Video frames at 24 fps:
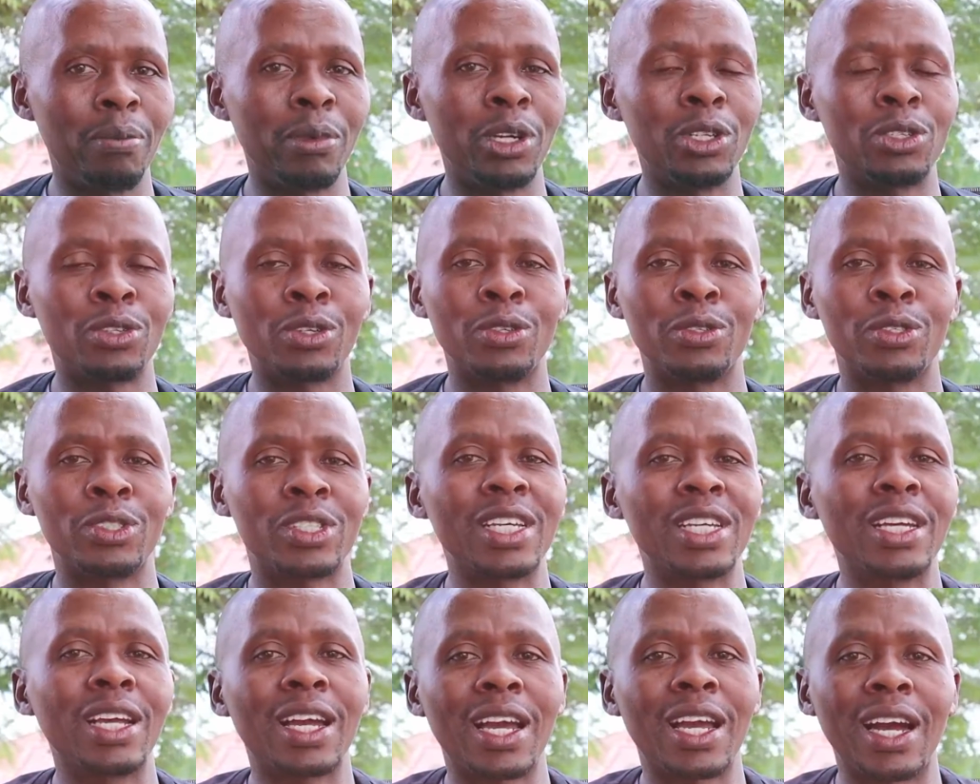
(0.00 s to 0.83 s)

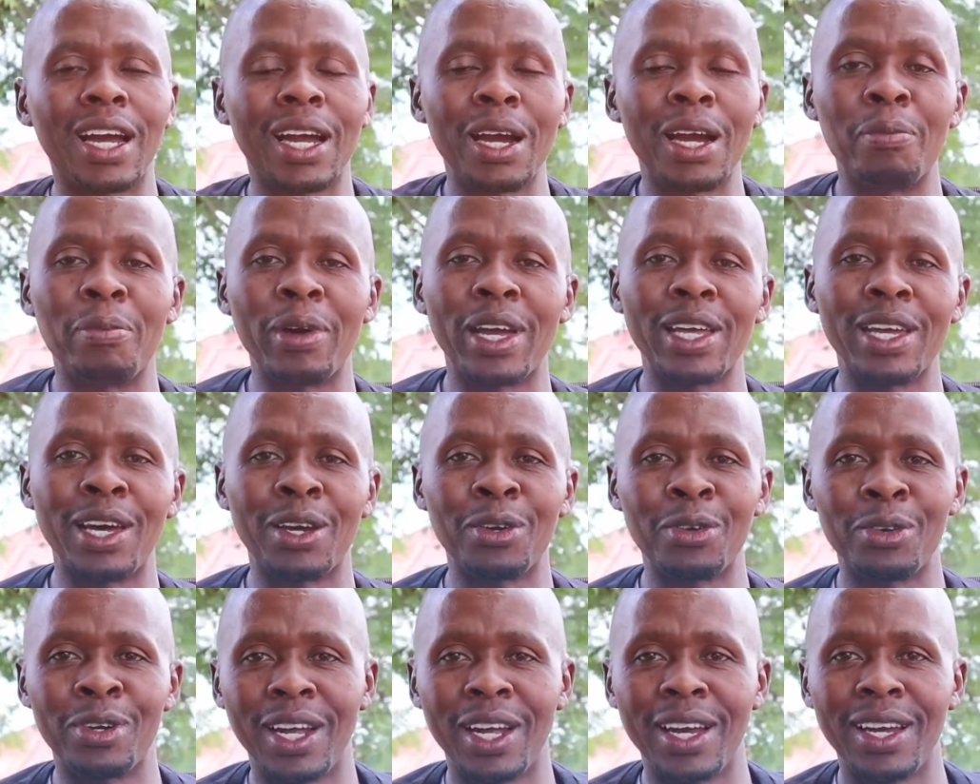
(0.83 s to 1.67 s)
introducing Kakapa
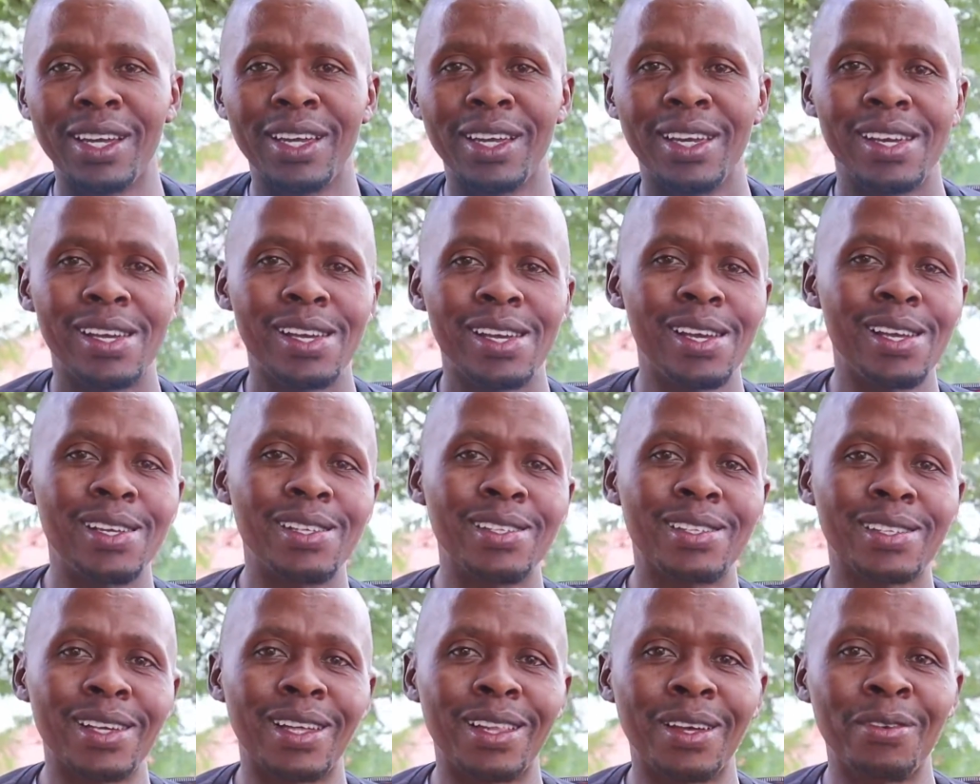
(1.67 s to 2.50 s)
Rona in
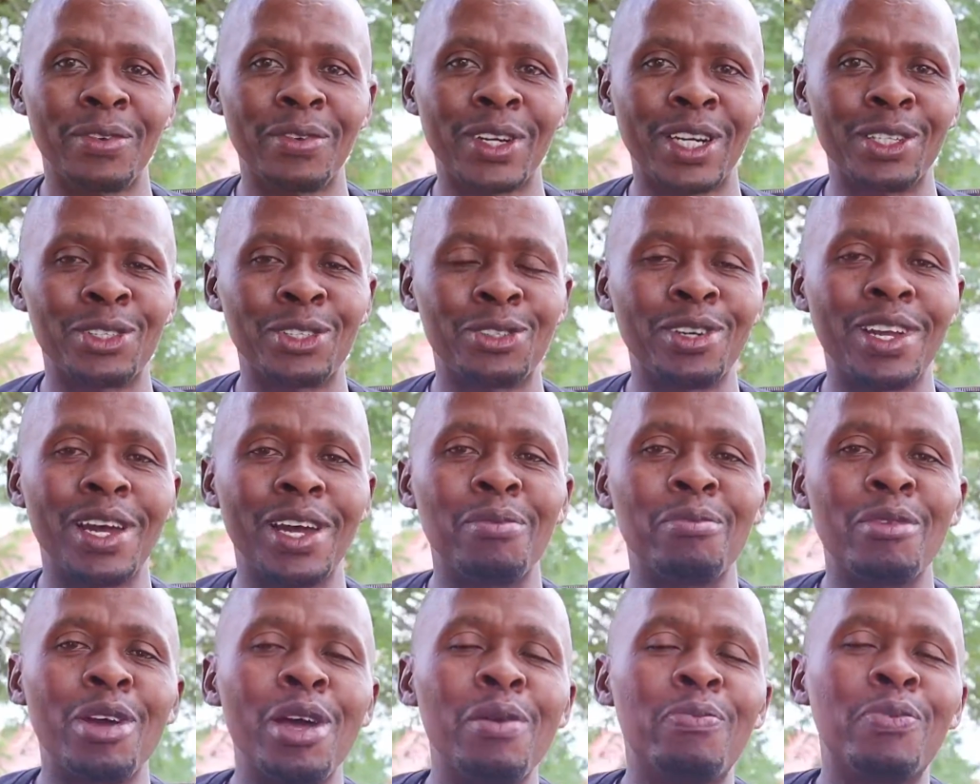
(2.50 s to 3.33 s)
South Africa. Today
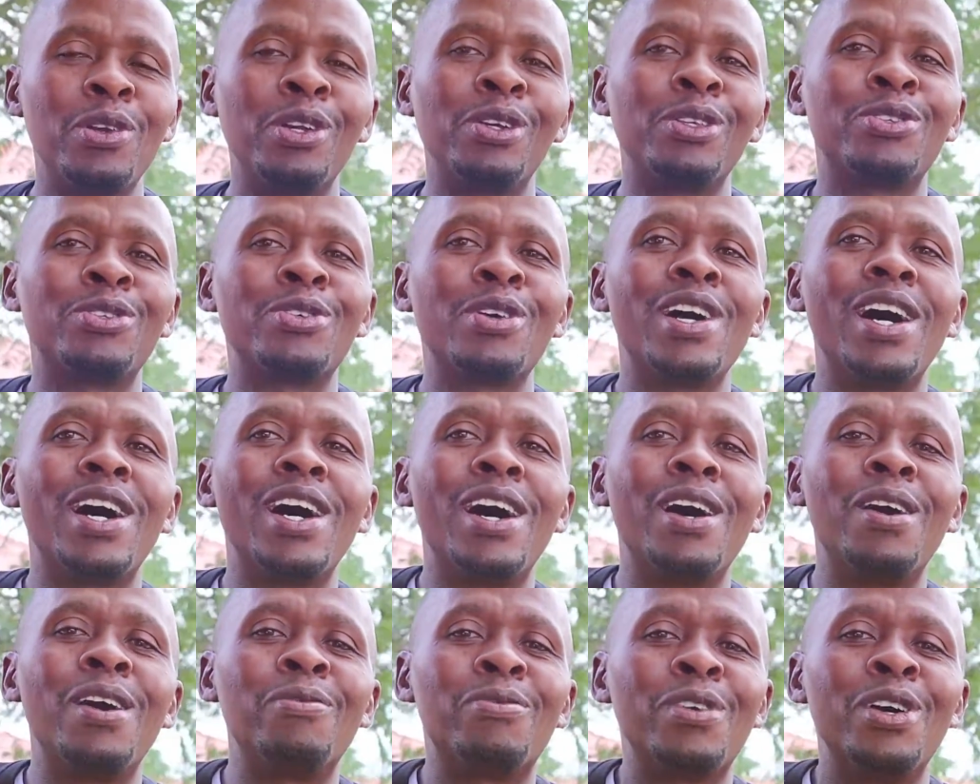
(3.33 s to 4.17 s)
I'm happening to
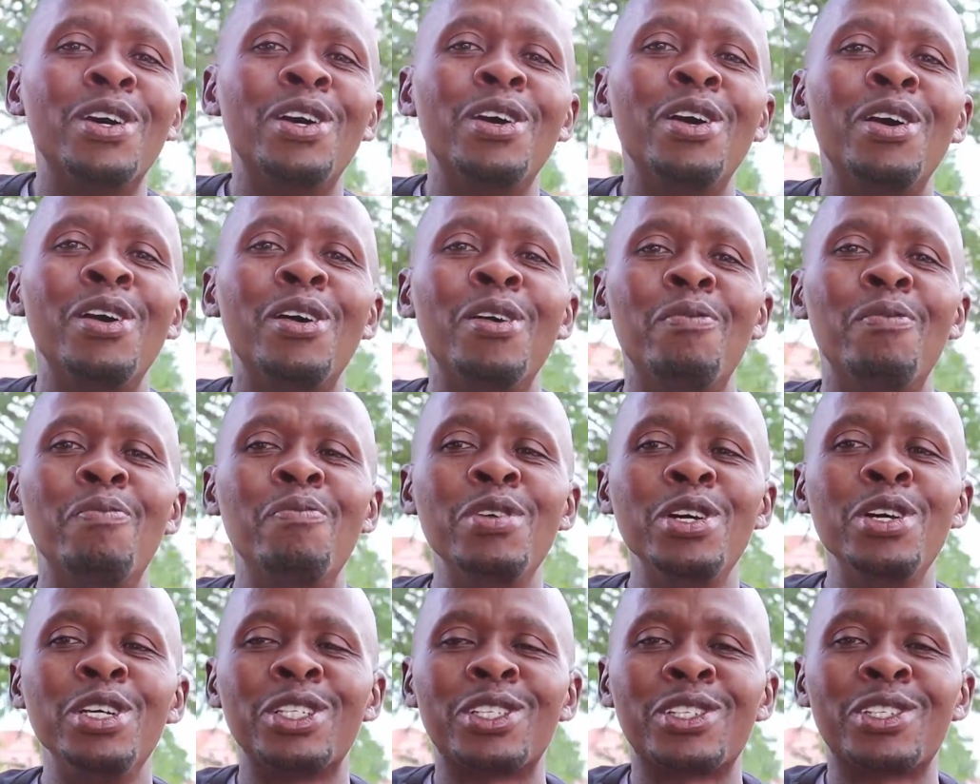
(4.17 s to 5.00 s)
have
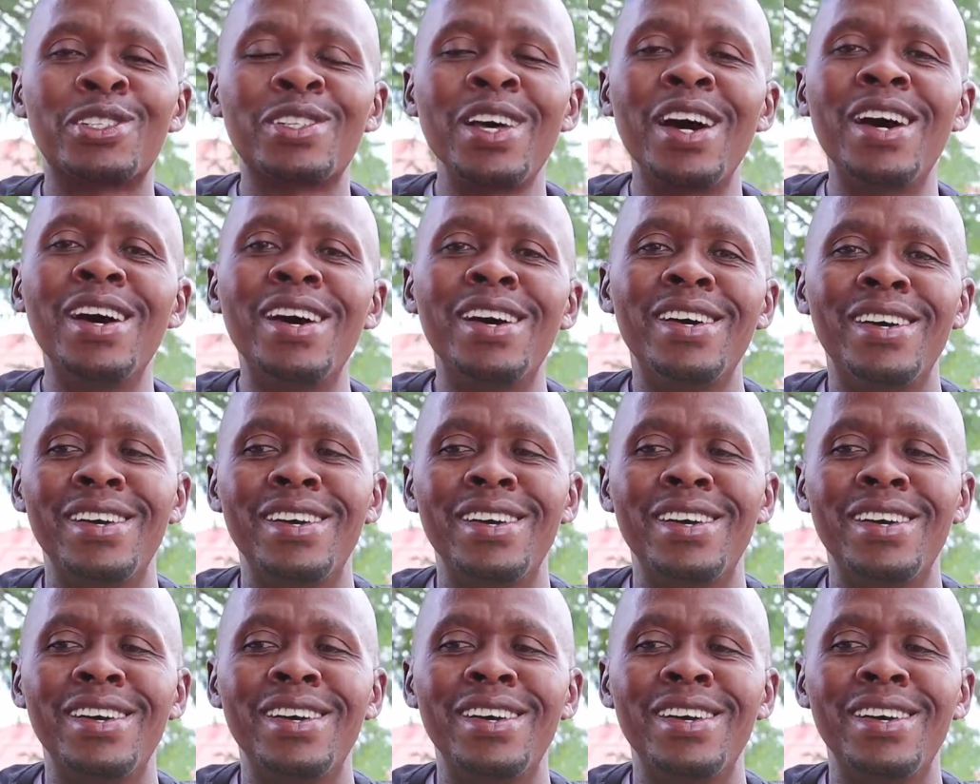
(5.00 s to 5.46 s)
Mr.